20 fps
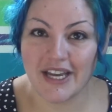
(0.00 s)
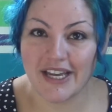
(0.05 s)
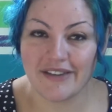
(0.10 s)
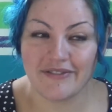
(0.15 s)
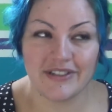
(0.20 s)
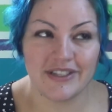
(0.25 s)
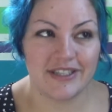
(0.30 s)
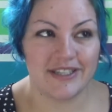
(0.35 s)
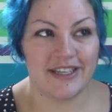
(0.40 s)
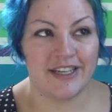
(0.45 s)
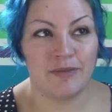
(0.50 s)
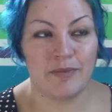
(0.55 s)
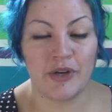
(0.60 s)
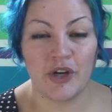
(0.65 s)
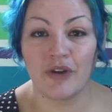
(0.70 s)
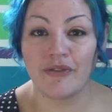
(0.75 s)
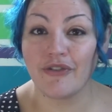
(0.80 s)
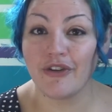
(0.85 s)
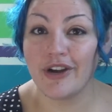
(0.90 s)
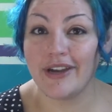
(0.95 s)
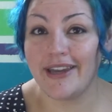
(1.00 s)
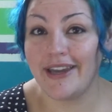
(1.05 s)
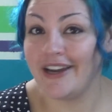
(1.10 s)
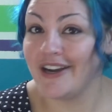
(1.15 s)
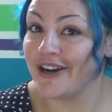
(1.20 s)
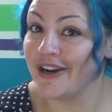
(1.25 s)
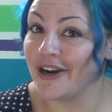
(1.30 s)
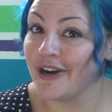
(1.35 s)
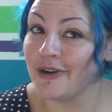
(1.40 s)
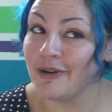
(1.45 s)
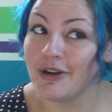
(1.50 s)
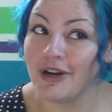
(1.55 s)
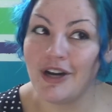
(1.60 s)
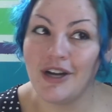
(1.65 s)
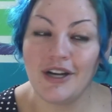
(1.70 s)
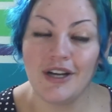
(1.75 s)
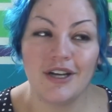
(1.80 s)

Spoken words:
I haven't seen him in over a year.